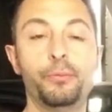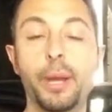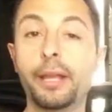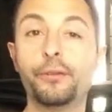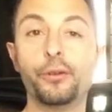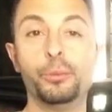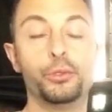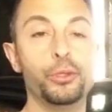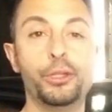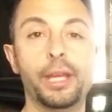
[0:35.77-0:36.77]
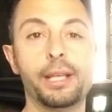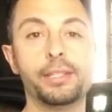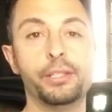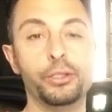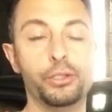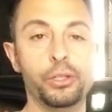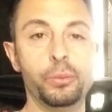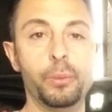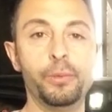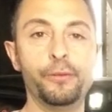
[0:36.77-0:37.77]
back from
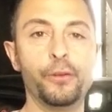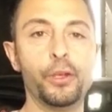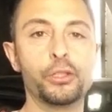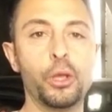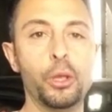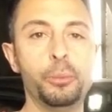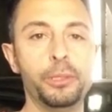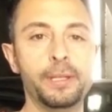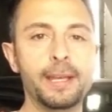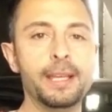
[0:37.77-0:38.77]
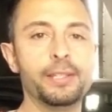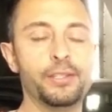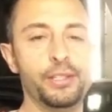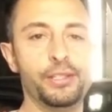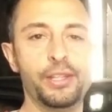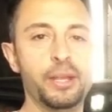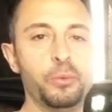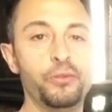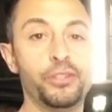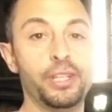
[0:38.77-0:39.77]
2002 when we first opened. Since
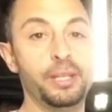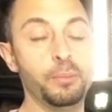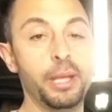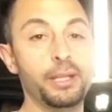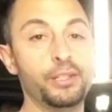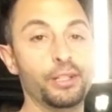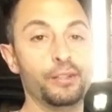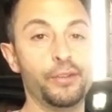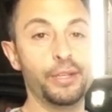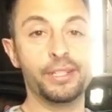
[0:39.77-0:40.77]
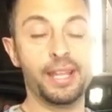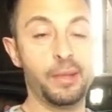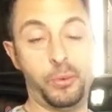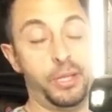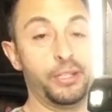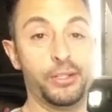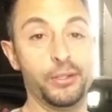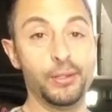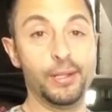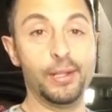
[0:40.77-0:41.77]
then we've seen many Silvias and we
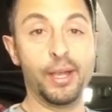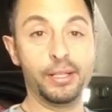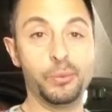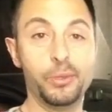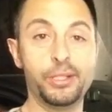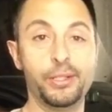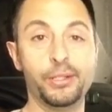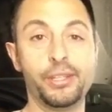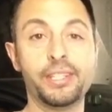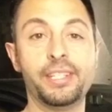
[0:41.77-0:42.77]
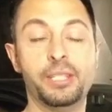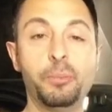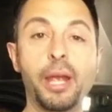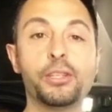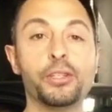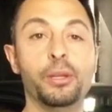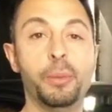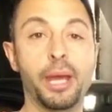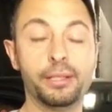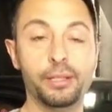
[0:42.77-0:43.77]
still like them. We're still just as passionate
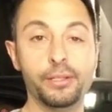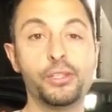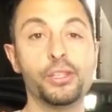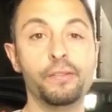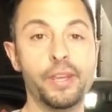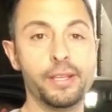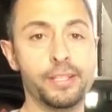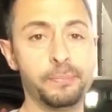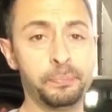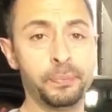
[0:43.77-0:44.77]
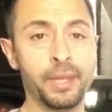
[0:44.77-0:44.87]
about the Silvias.